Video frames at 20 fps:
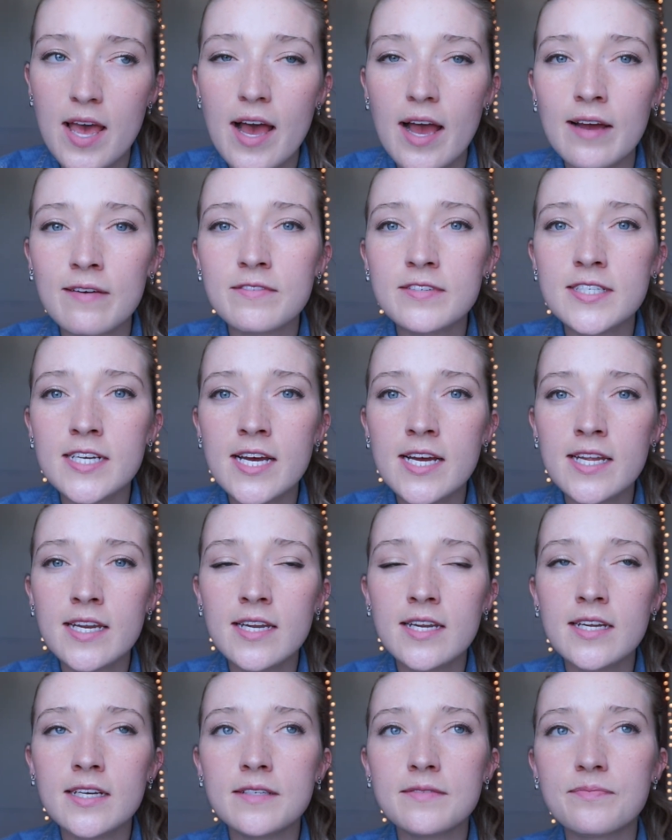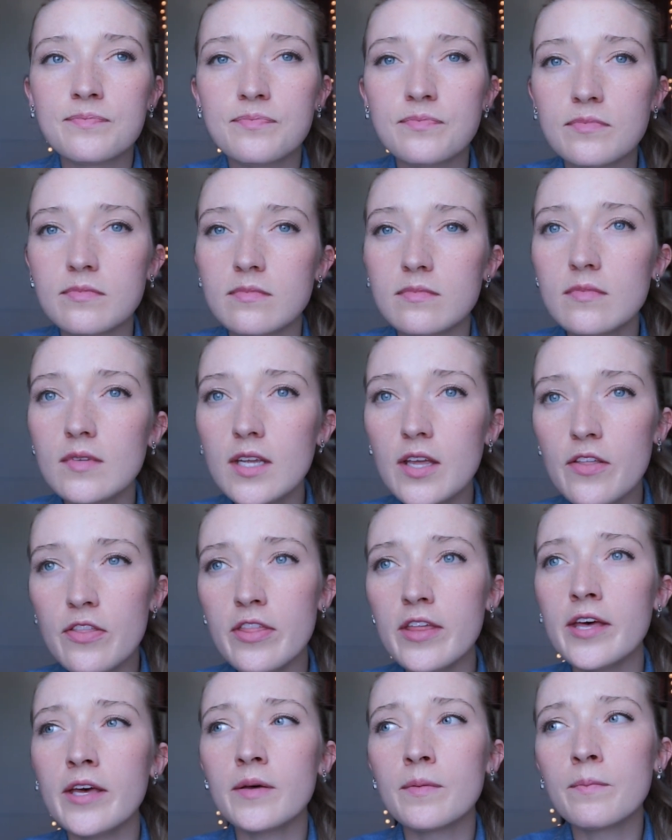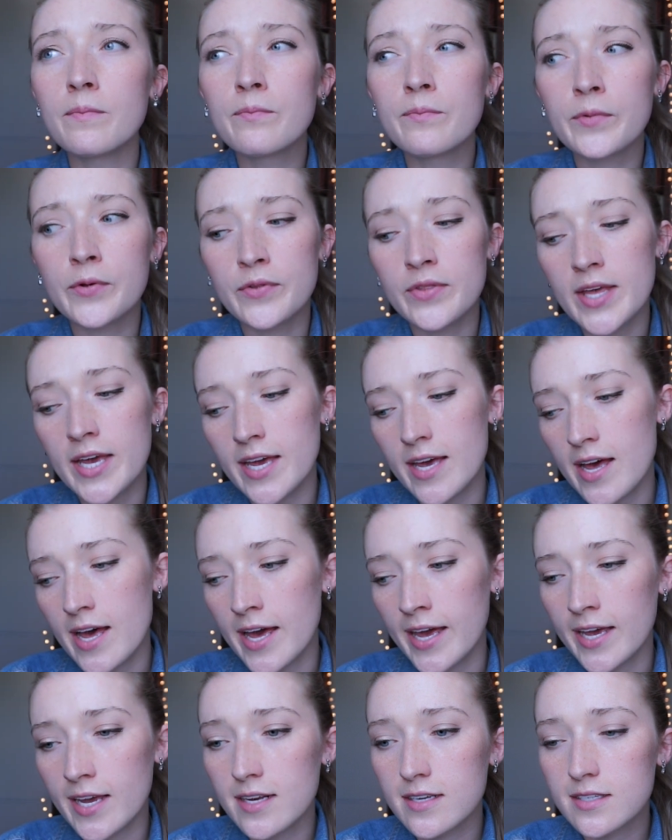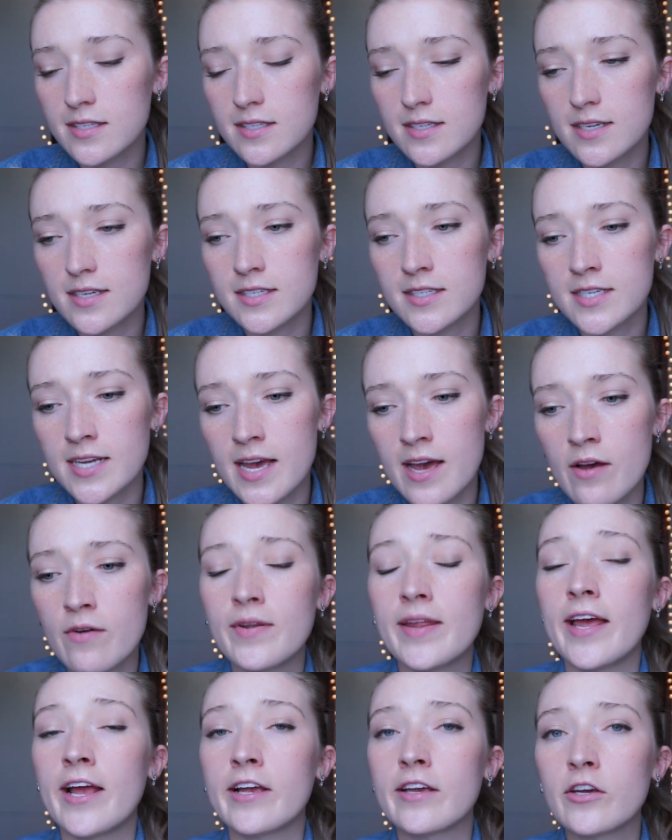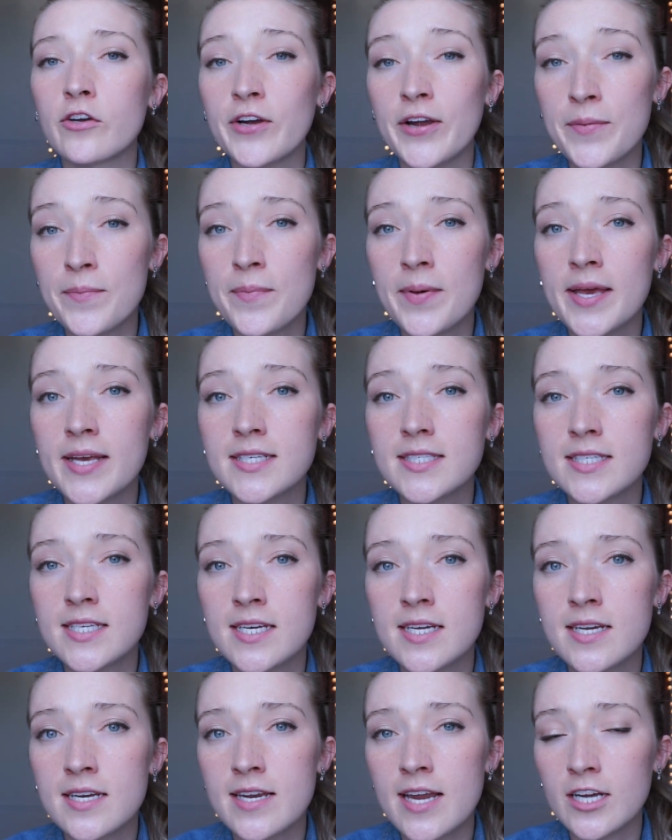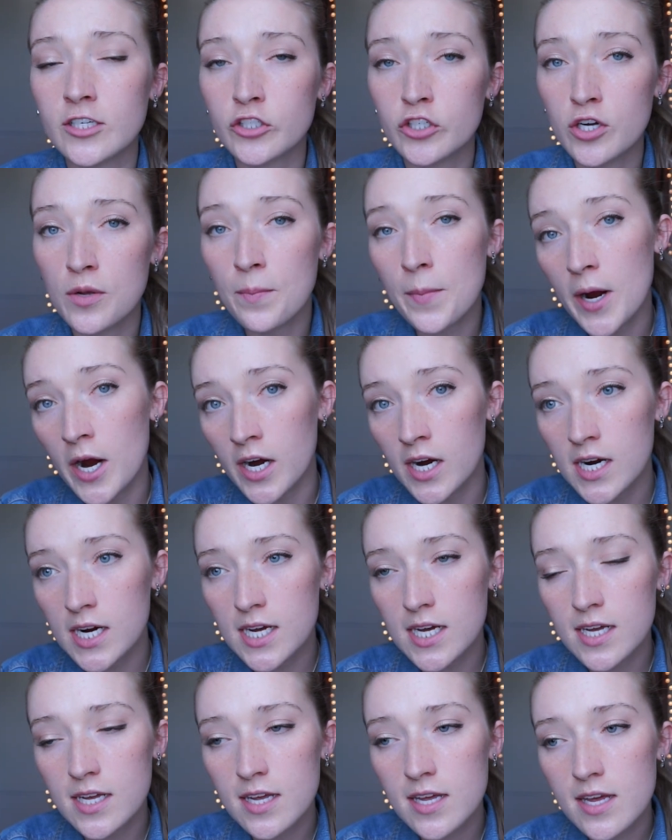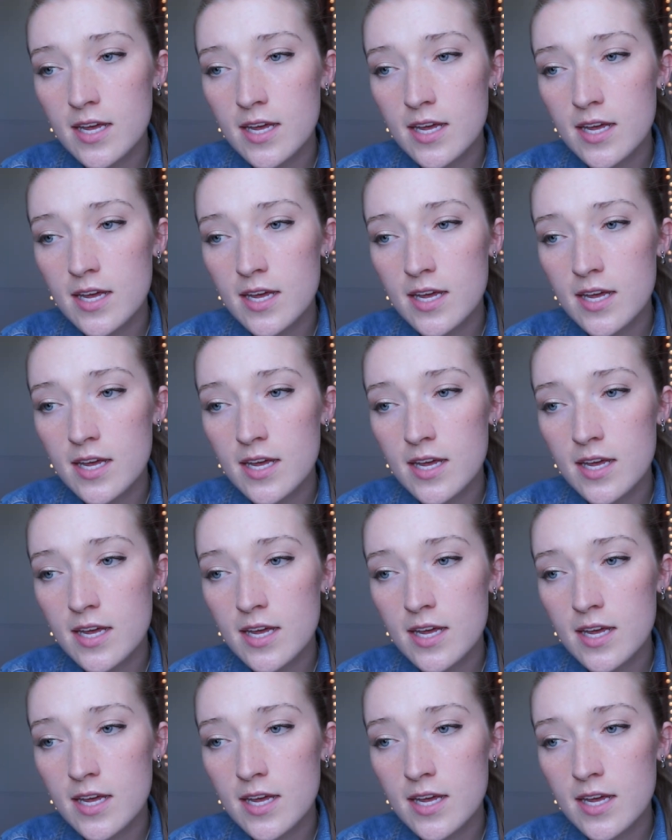I've done the moonlight hikes down at Great Basin National Park,